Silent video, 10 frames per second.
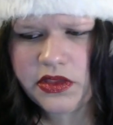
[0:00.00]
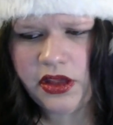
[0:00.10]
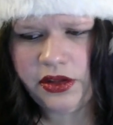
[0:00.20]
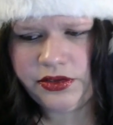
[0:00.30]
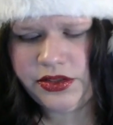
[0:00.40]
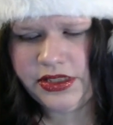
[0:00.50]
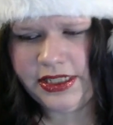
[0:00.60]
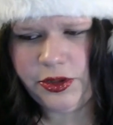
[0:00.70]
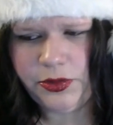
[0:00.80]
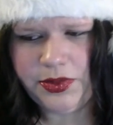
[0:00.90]
I also
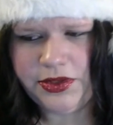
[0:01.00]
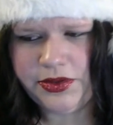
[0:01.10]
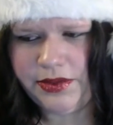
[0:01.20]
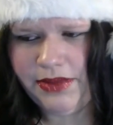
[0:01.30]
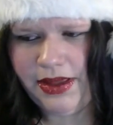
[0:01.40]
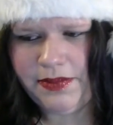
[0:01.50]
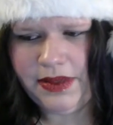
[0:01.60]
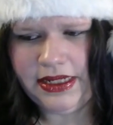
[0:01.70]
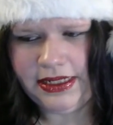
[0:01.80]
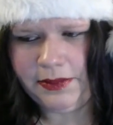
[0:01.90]
think you'll be doing maybe
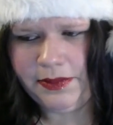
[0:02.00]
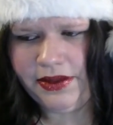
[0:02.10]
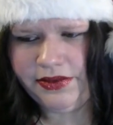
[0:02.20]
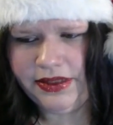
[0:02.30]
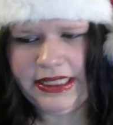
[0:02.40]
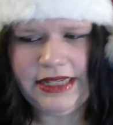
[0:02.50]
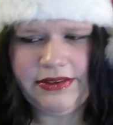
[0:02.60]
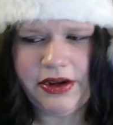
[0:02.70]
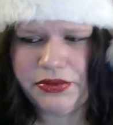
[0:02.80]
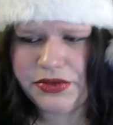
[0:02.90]
a little bit of a clear
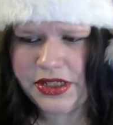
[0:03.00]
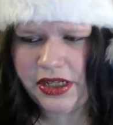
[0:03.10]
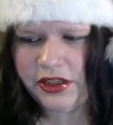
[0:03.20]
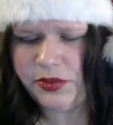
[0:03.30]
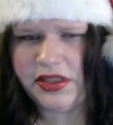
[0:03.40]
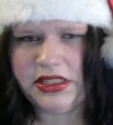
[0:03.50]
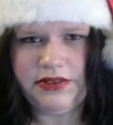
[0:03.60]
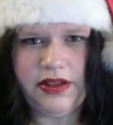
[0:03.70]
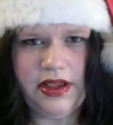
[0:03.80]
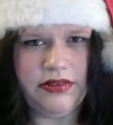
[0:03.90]
out, especially
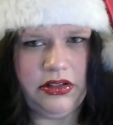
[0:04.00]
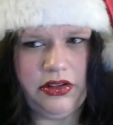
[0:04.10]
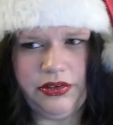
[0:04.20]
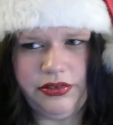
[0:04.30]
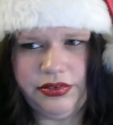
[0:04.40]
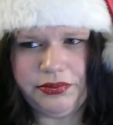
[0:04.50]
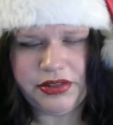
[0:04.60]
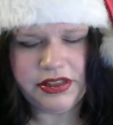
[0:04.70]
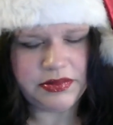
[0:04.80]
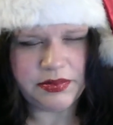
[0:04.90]
if you have a lot of
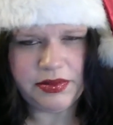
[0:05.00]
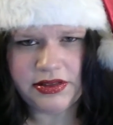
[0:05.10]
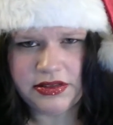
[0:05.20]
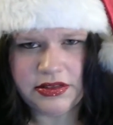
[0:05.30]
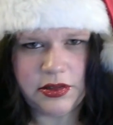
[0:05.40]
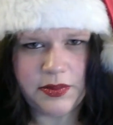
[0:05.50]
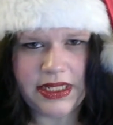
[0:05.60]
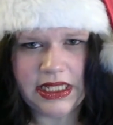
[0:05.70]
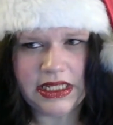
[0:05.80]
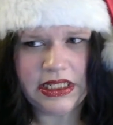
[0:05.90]
Christmas presents coming
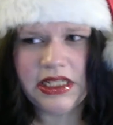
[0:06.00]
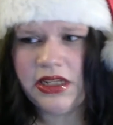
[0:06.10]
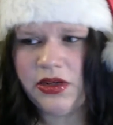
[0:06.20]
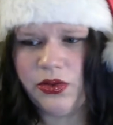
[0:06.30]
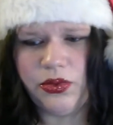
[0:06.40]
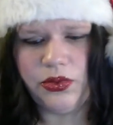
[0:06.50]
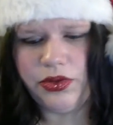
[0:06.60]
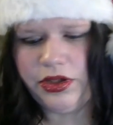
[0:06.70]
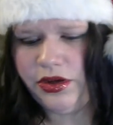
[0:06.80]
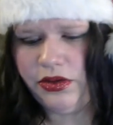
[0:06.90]
in, or
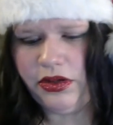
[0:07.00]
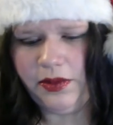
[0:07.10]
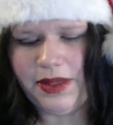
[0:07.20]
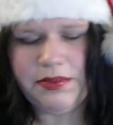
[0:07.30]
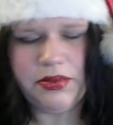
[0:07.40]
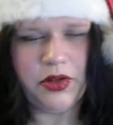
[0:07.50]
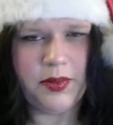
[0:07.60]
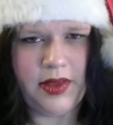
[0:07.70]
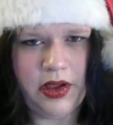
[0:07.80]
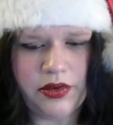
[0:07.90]
a lot of people
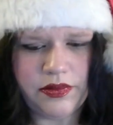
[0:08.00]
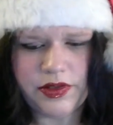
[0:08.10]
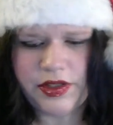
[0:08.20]
coming over.